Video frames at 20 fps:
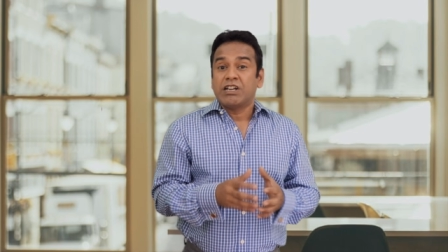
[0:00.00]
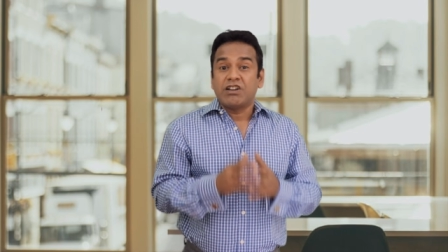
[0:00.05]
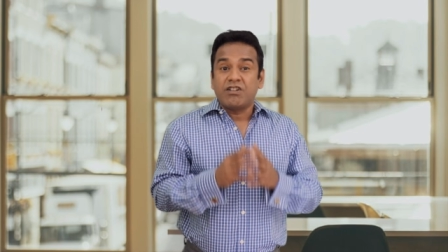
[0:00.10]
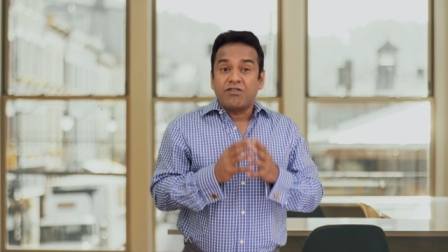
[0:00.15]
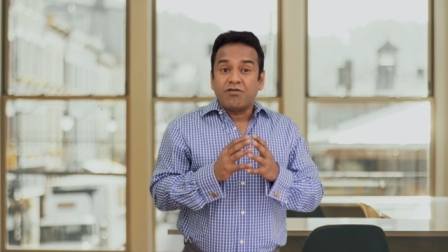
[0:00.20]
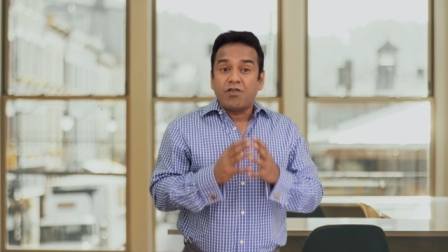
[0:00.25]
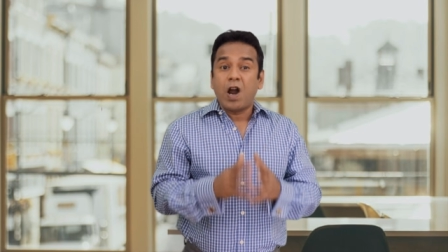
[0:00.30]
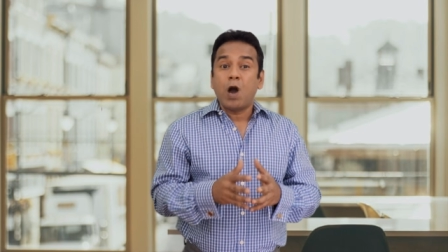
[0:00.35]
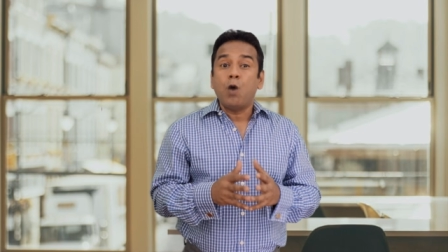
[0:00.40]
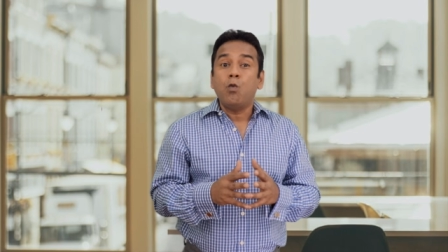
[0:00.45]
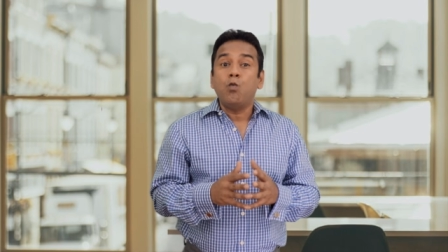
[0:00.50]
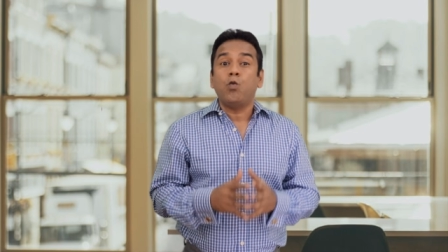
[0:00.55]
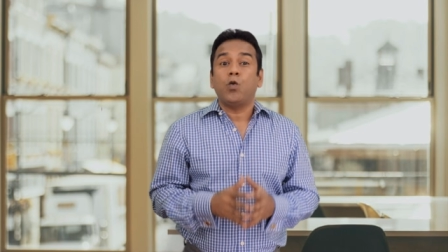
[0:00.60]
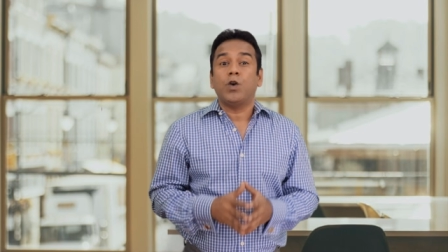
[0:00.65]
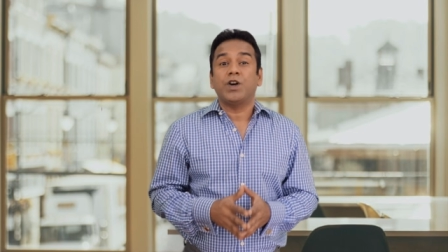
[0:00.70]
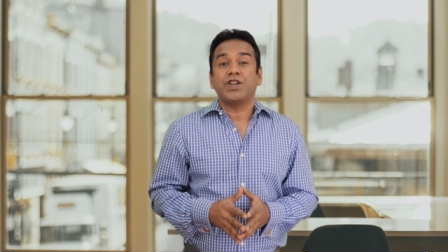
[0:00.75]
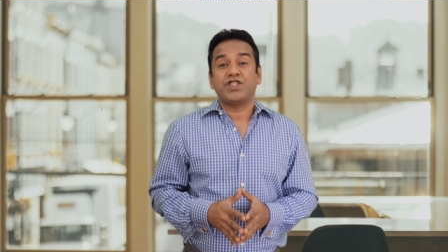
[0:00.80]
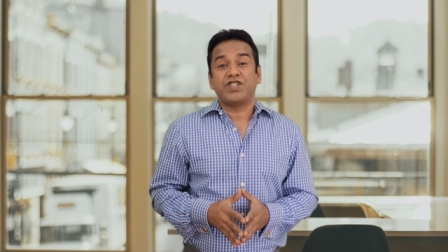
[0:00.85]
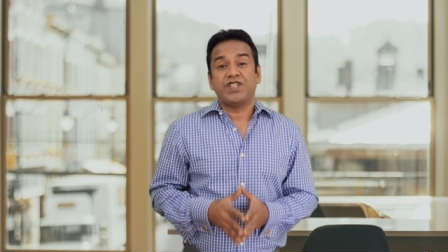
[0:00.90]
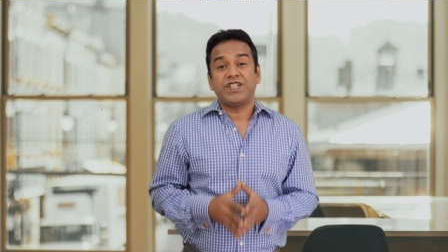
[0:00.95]
Graham
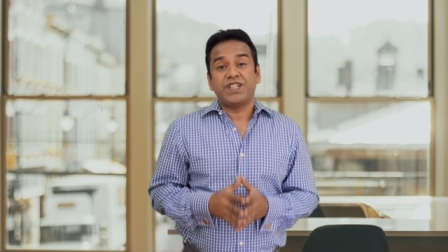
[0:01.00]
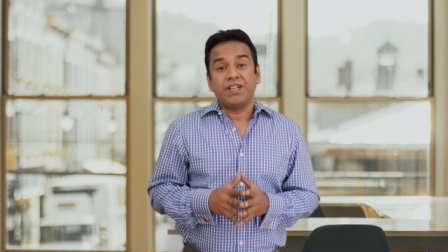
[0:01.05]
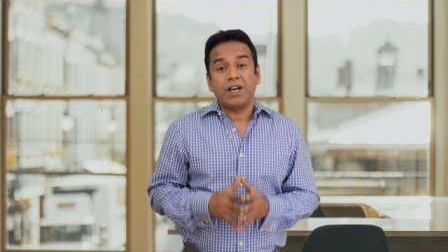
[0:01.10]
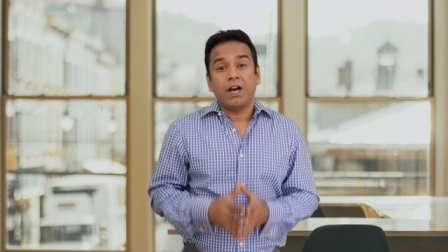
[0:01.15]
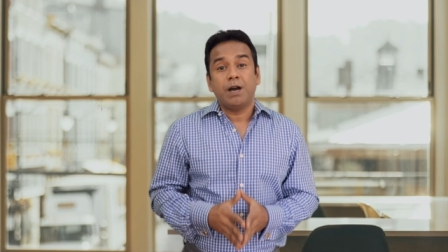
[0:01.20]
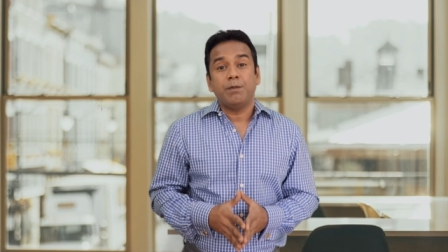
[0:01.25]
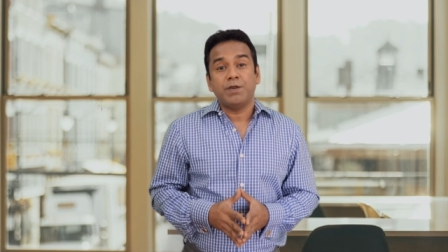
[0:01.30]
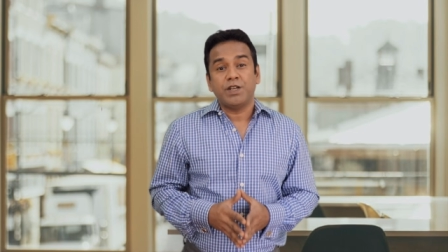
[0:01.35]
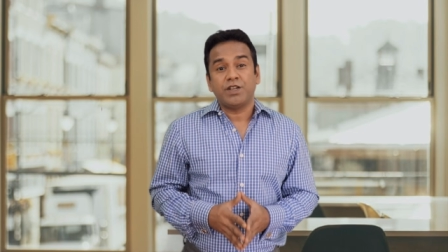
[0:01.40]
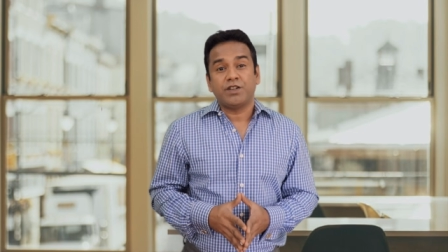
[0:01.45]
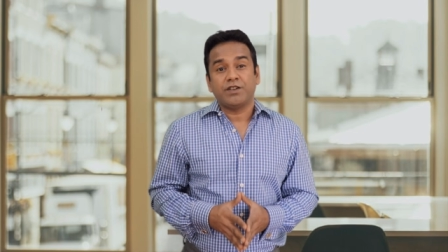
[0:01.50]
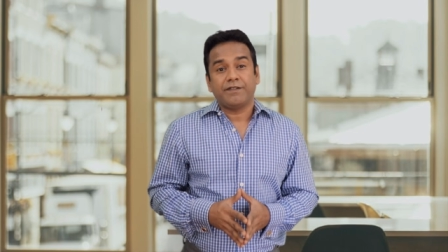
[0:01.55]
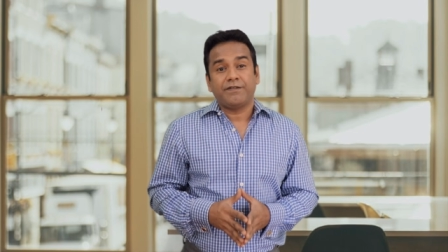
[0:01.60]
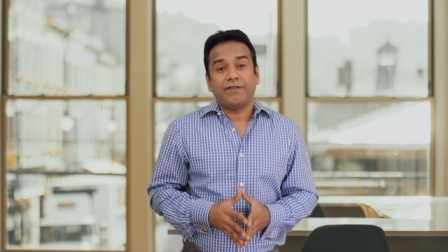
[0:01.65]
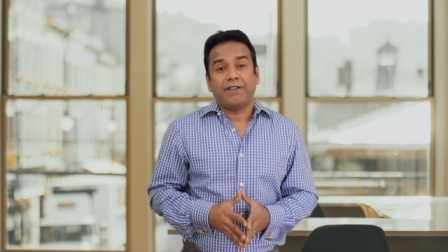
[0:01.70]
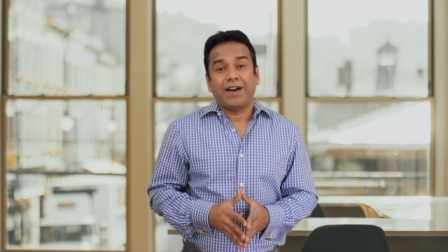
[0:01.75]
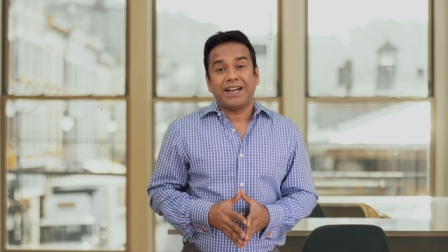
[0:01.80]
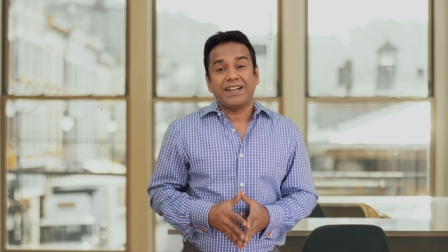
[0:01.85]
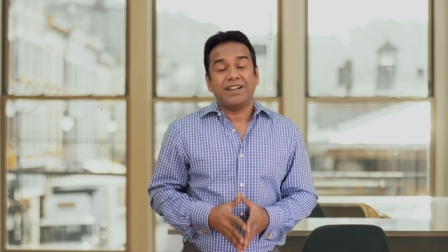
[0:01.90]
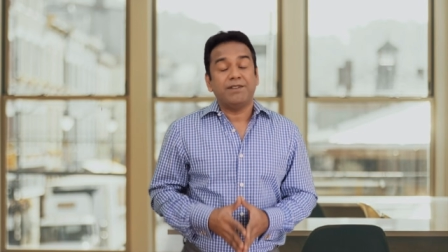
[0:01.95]
was determined to
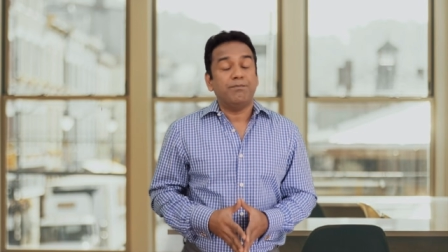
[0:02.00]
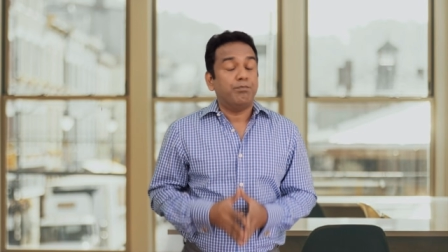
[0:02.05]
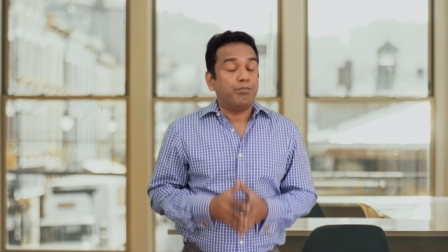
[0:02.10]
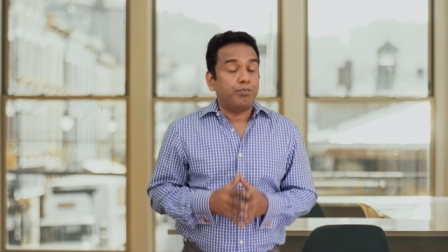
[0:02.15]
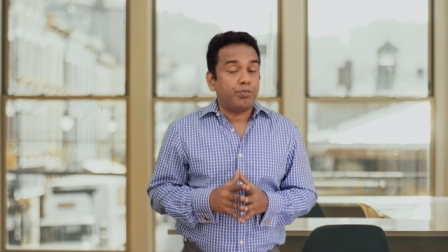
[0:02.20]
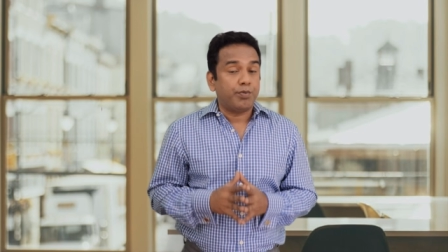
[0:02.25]
find a